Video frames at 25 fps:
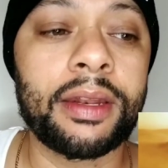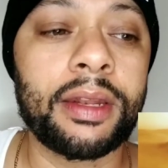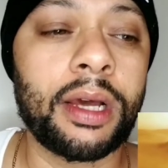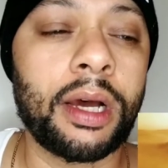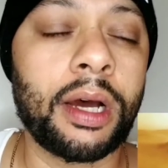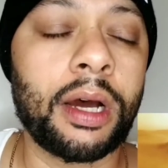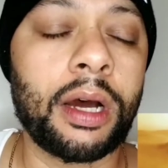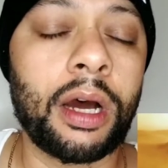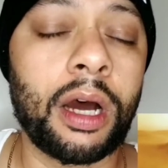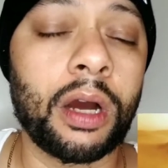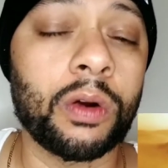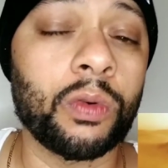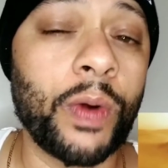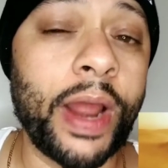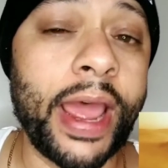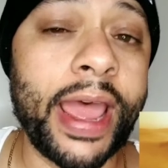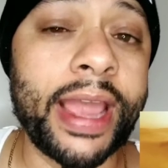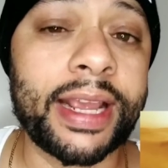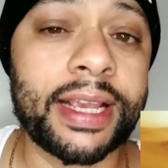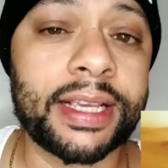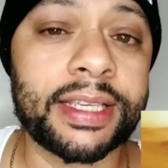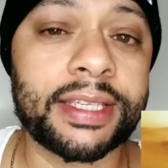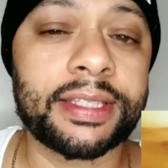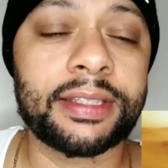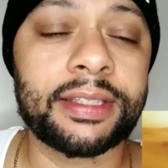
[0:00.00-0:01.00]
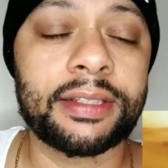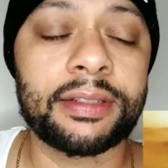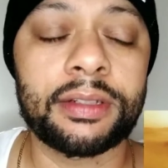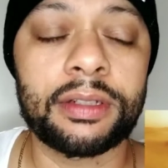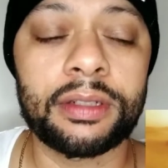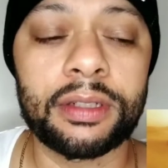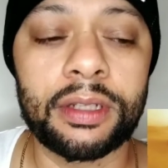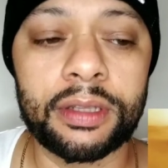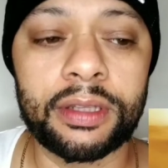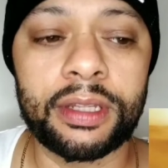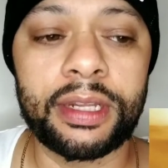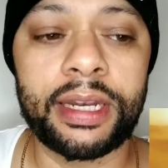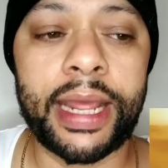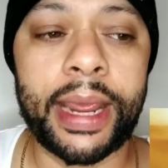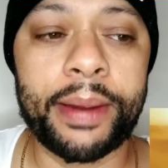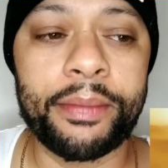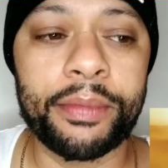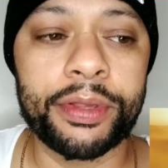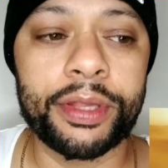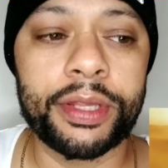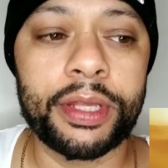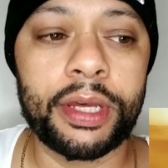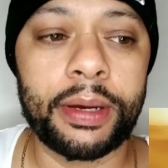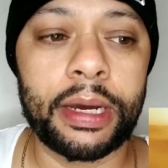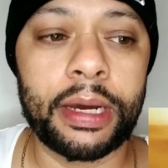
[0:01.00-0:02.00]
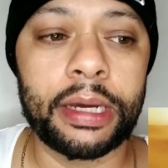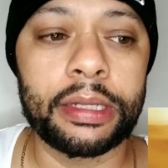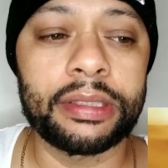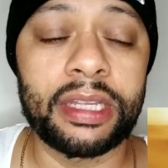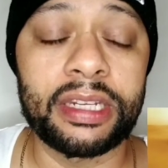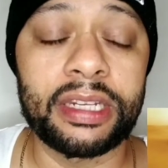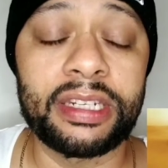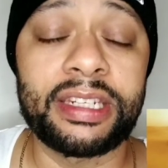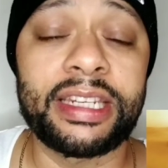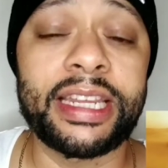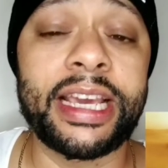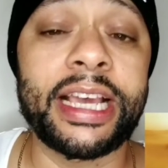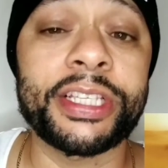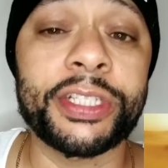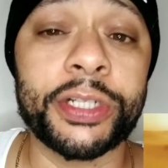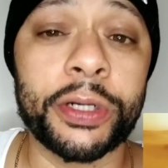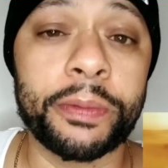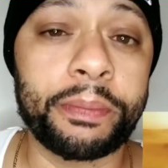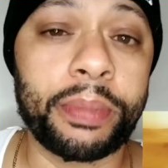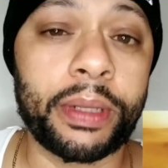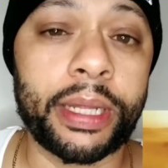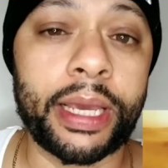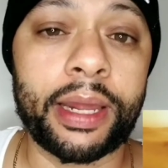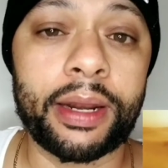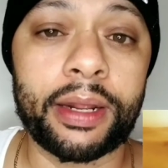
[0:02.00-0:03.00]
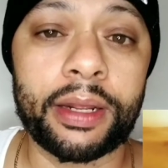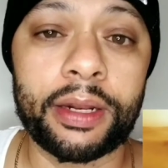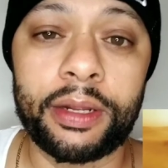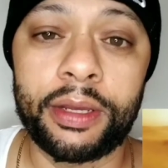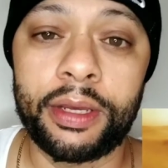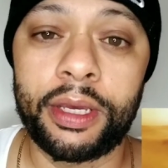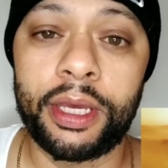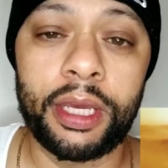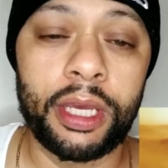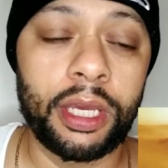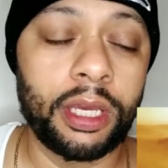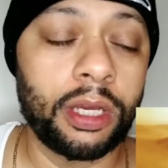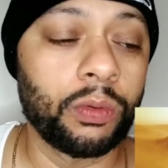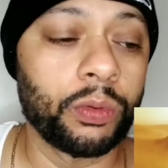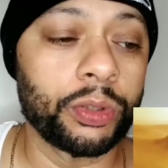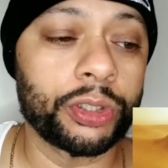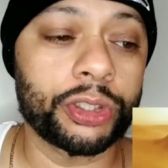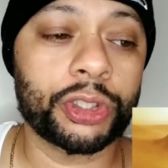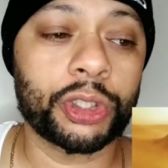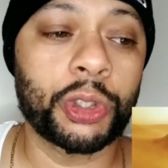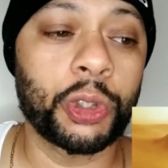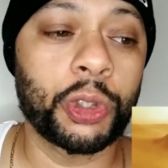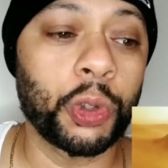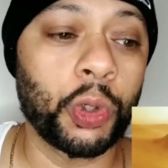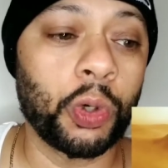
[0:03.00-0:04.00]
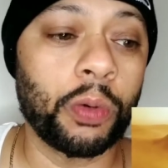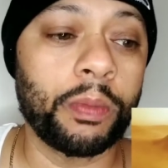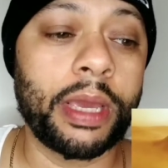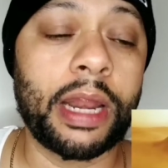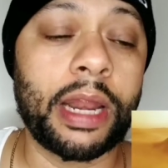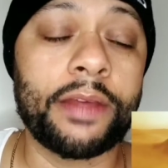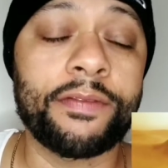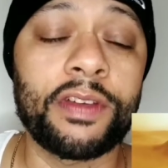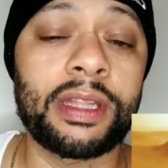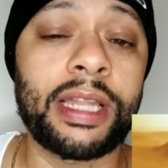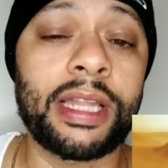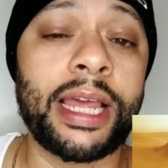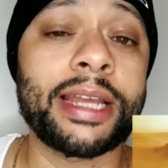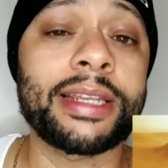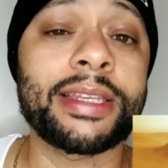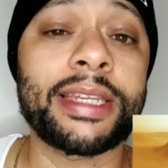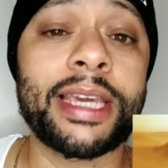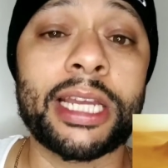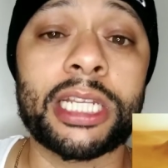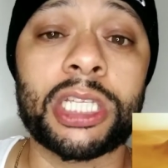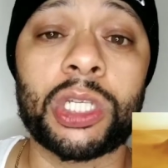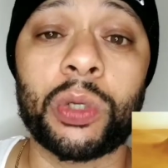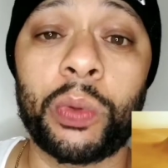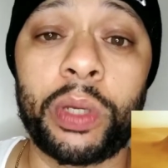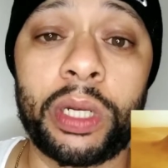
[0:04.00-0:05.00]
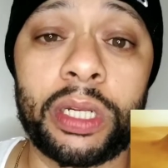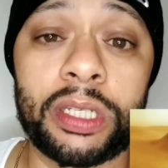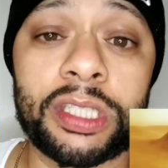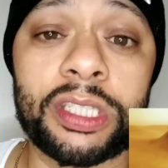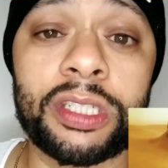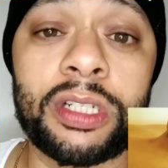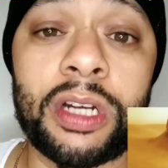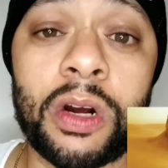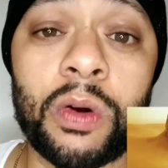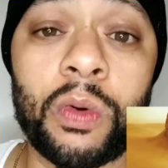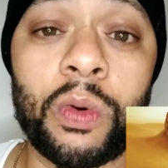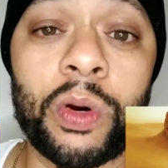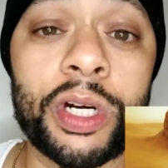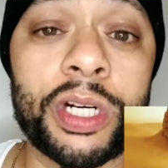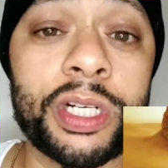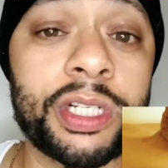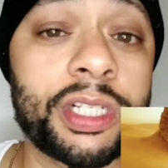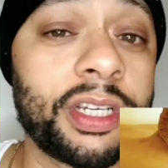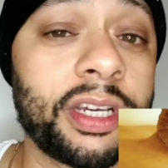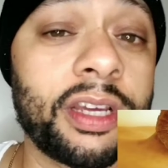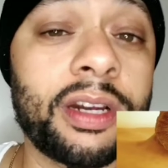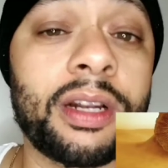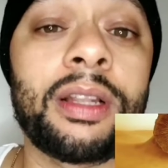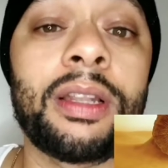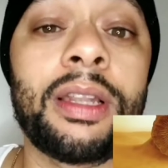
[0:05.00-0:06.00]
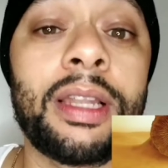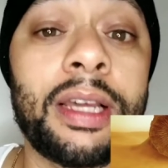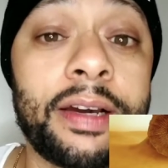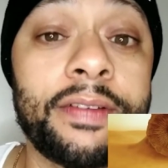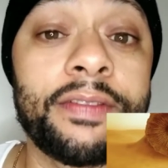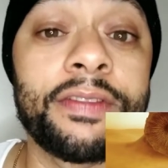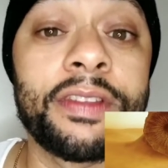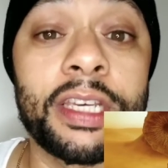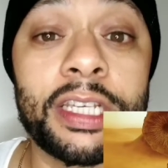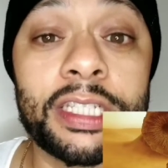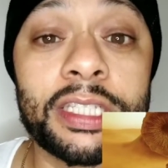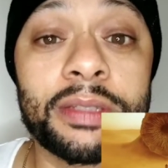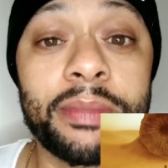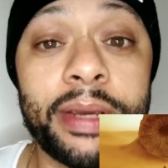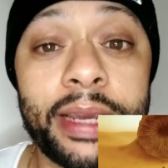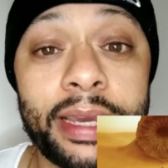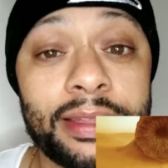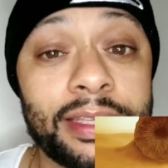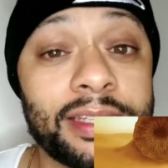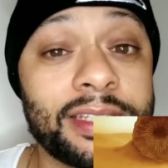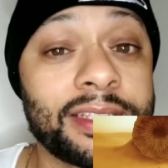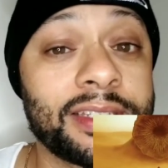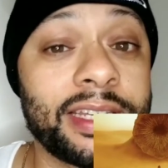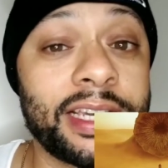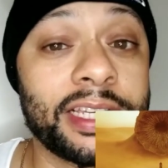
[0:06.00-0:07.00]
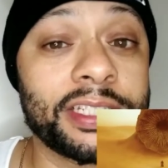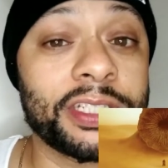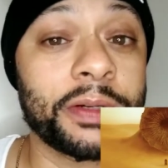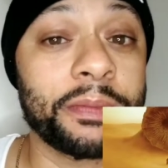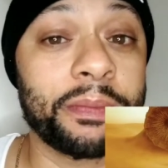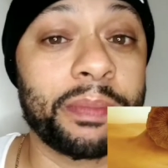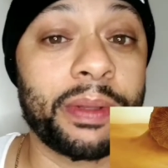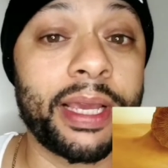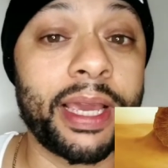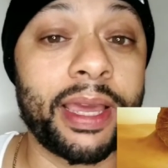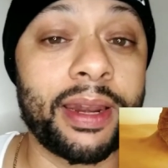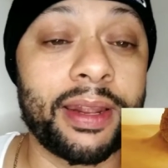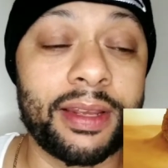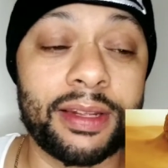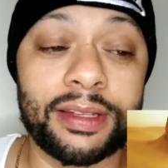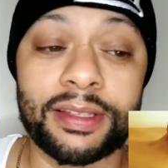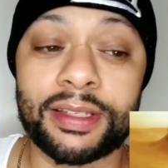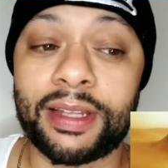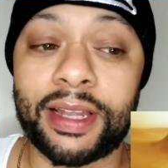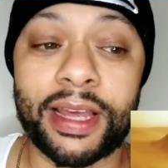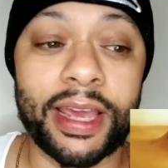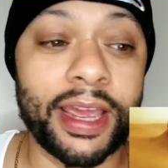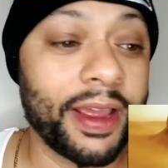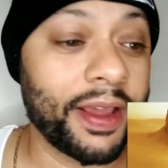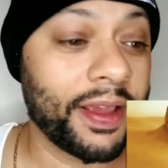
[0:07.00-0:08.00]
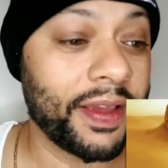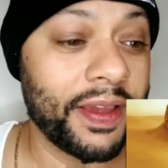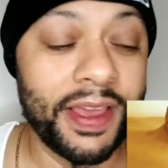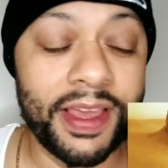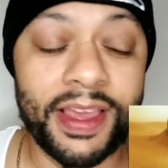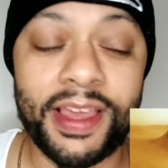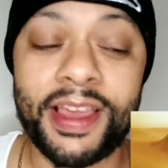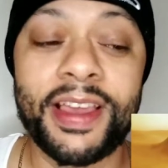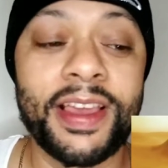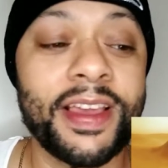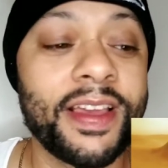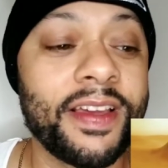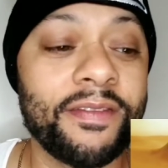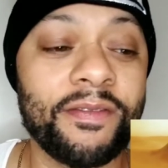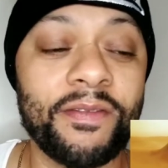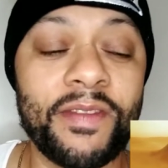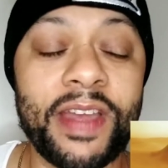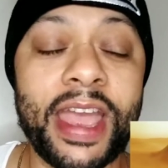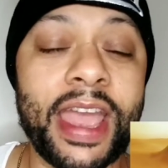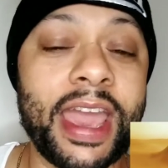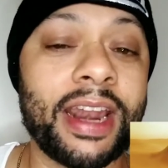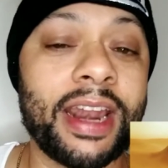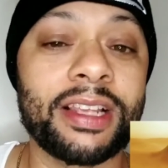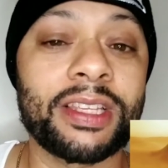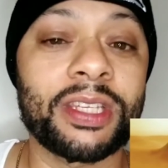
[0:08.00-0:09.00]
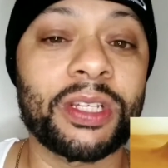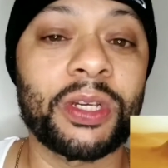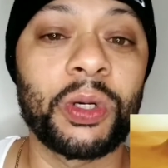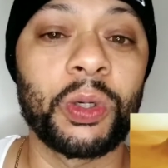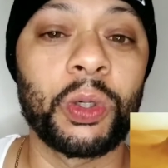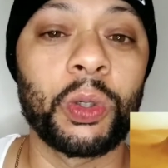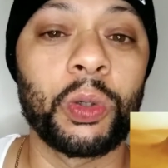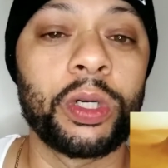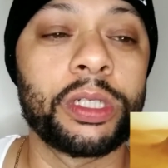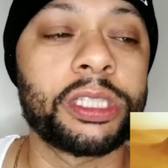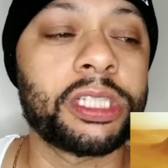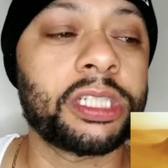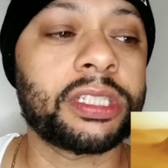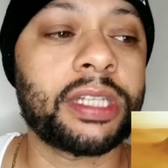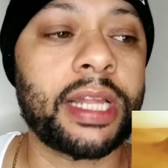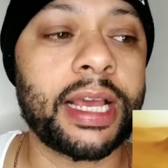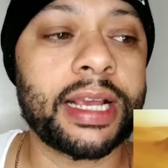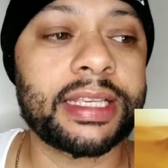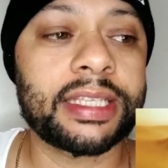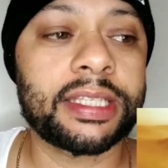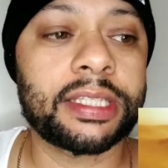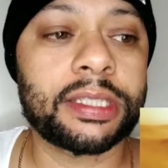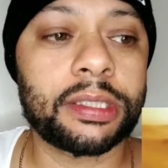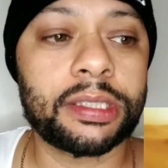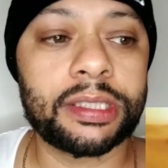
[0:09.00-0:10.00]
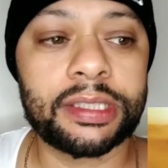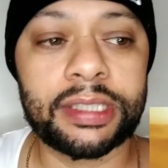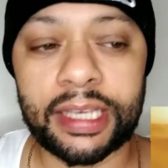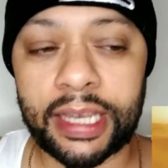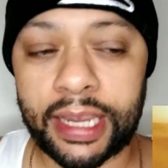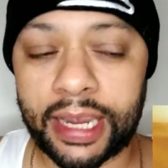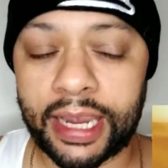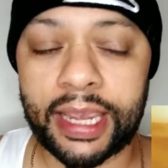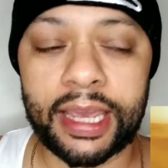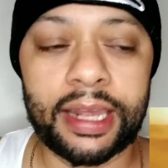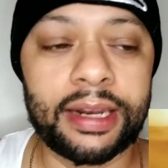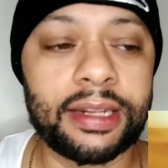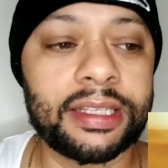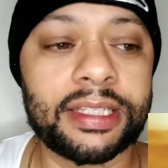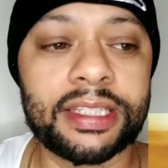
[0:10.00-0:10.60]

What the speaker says: Arrakis, the name of the desert planet, which is cool, man. If you like Tatooine and Star Wars, you're gonna love this, man. This desert planet is like, Man, it's cool. It's just like sand and